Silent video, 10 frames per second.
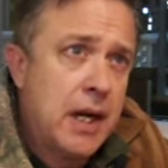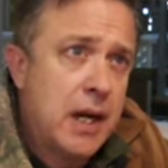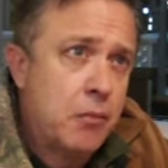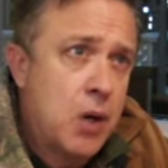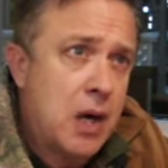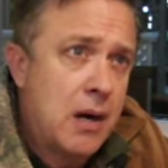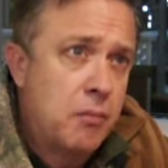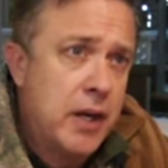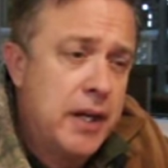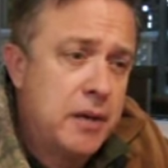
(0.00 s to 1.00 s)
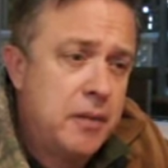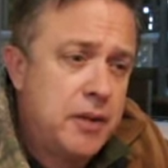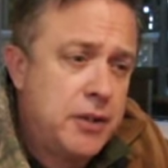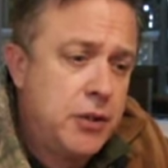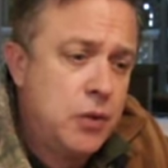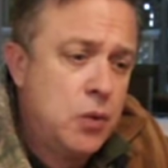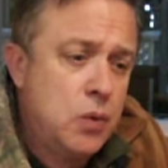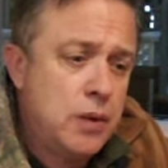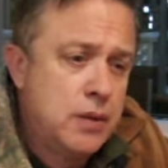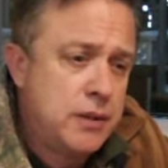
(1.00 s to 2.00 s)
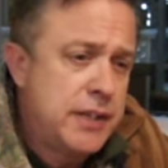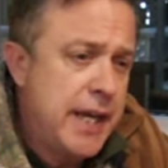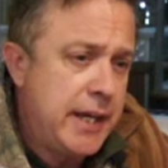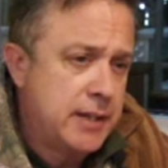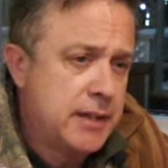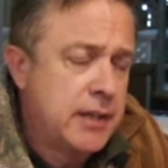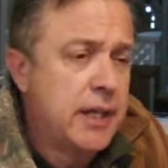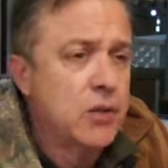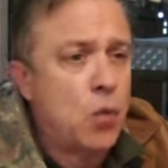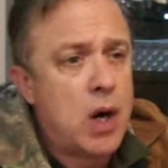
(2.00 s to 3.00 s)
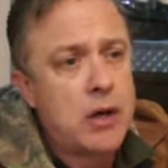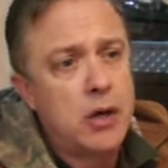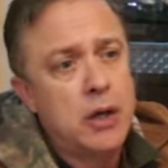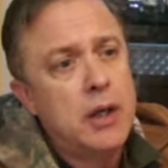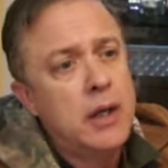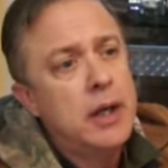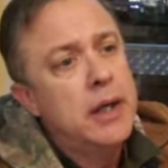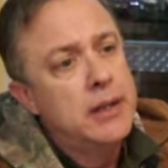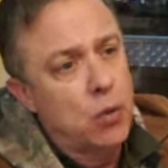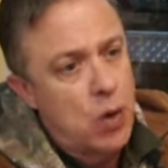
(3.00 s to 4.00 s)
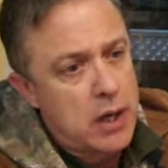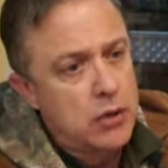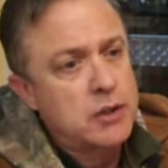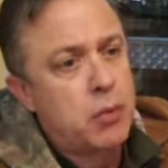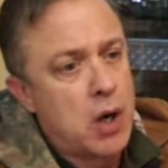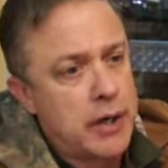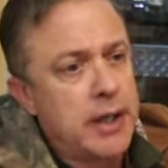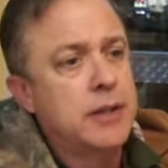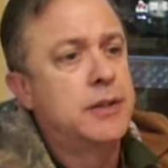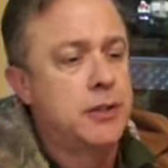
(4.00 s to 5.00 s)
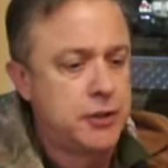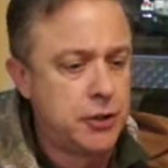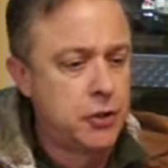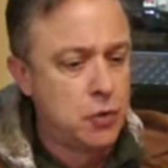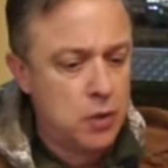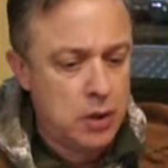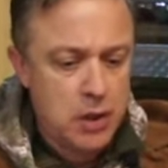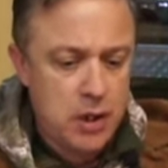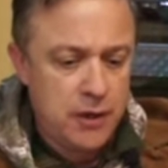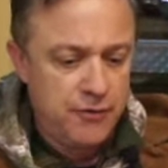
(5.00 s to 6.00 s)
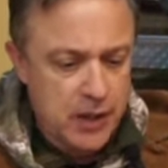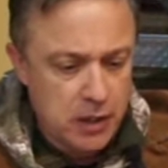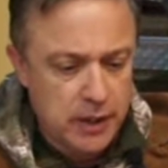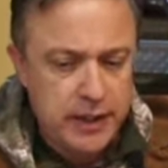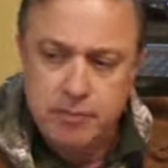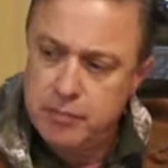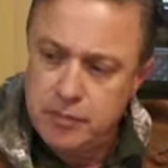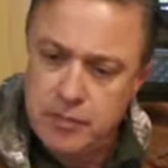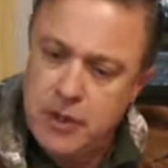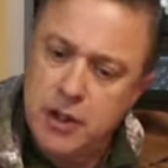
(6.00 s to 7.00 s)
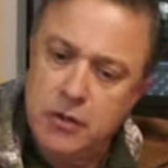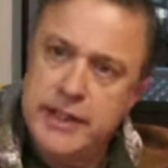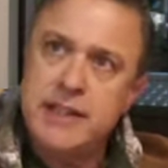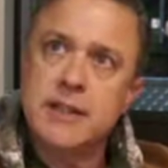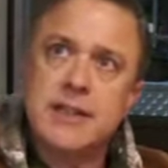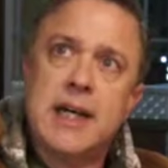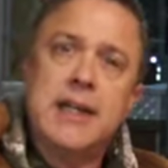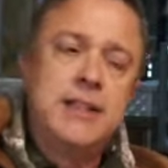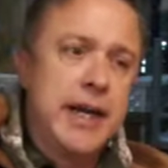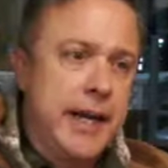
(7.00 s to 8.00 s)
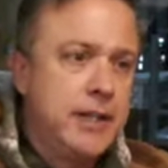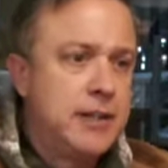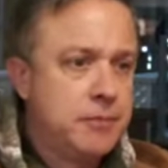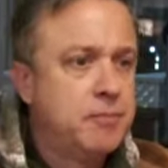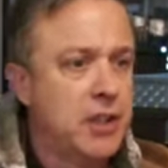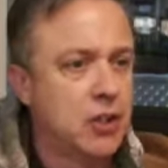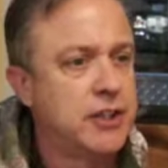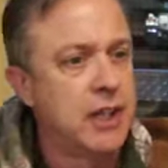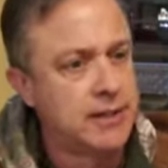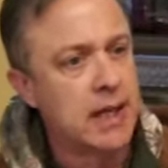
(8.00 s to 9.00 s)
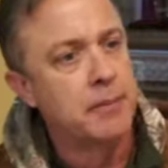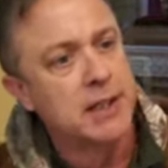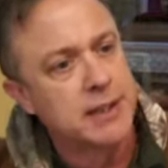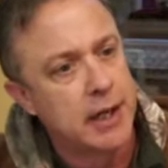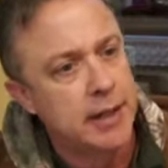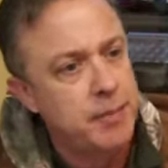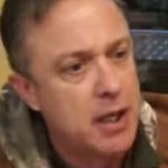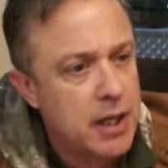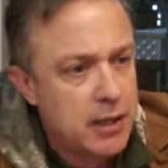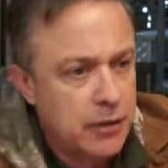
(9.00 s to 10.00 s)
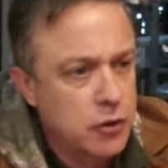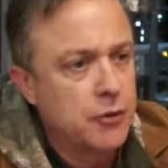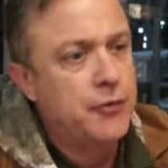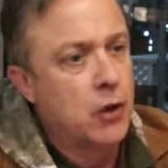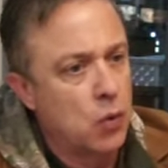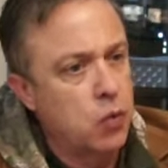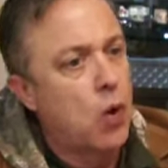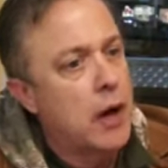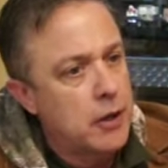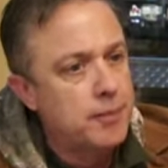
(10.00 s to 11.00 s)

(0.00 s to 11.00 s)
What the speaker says: I bring in 2 tanks, and the water is brought into 2 fairly decent sized tanks that are set side by side. Those are filled with water.